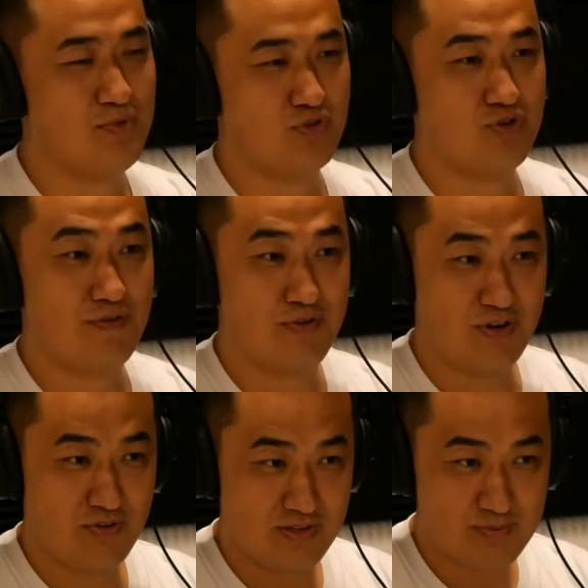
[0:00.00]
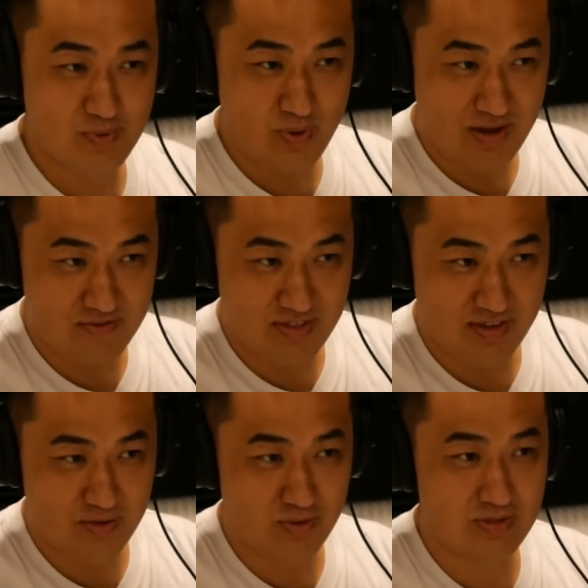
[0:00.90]
I'm not sure if you know this, but we have a
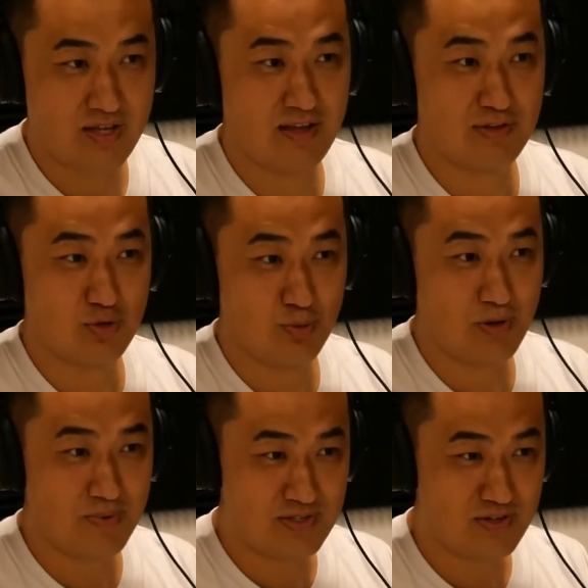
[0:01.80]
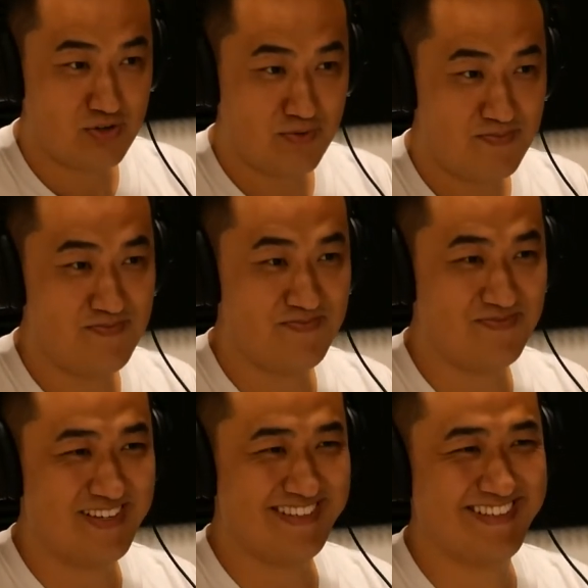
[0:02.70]
thing called the uh, tall poppy syndrome.
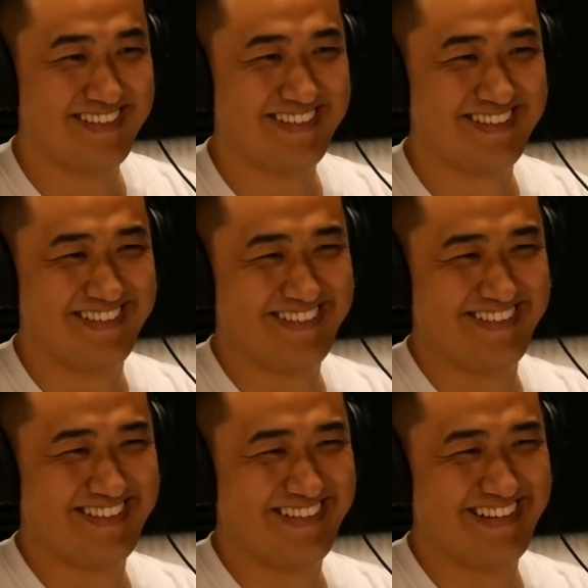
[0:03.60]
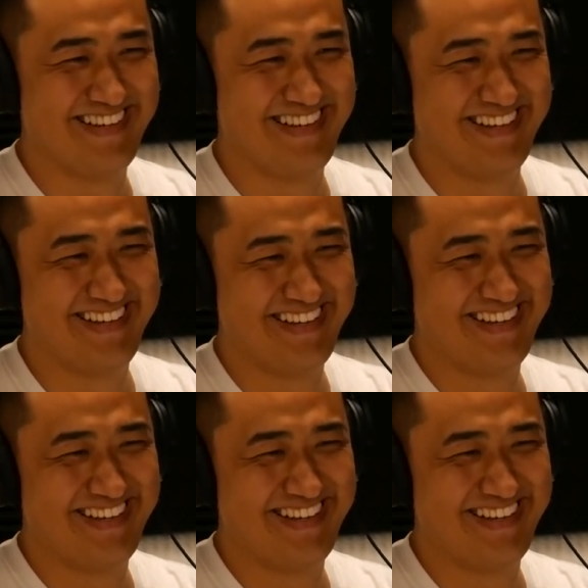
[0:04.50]
right.